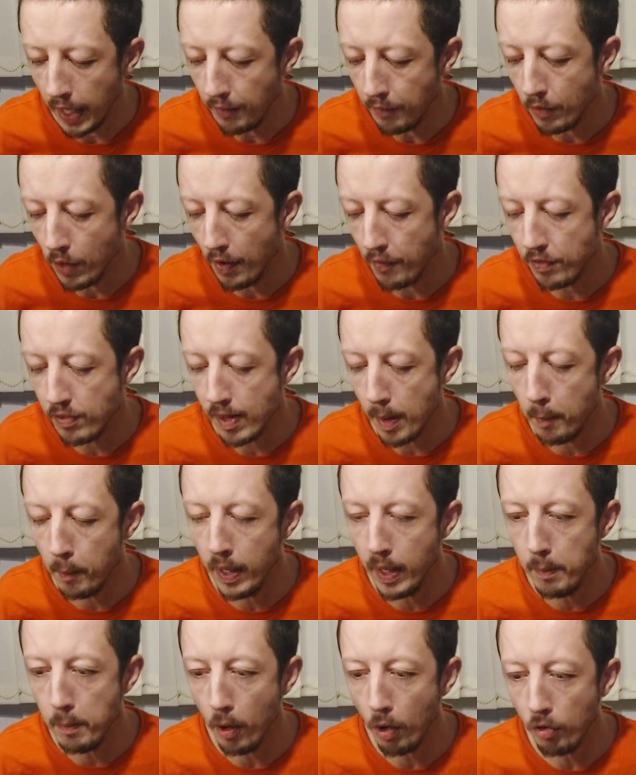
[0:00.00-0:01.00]
If you have
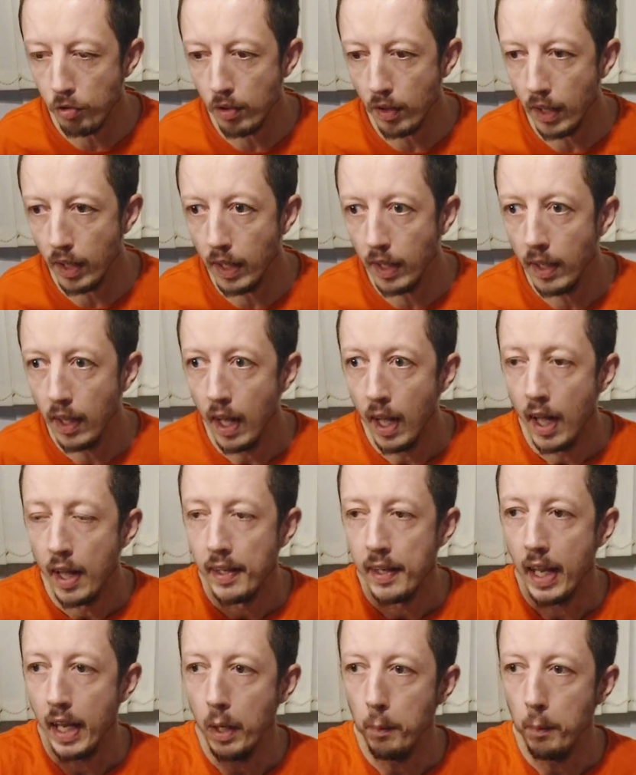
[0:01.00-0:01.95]
semi-modular, then